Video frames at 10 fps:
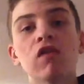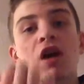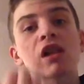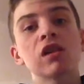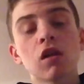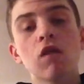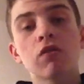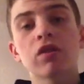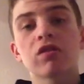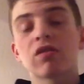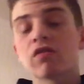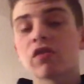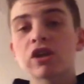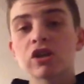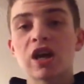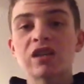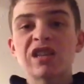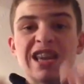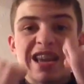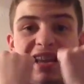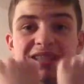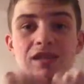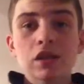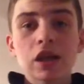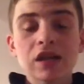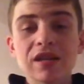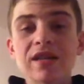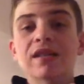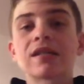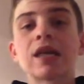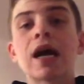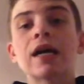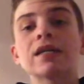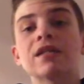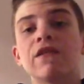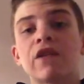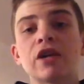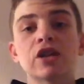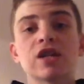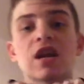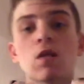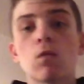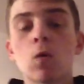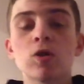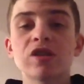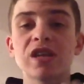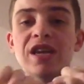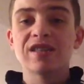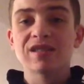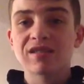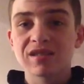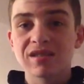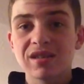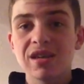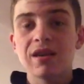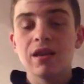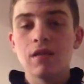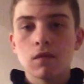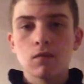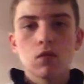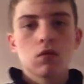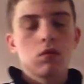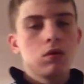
I love the franchise. Like I said, it's a dynasty franchise, and I want it to succeed even more.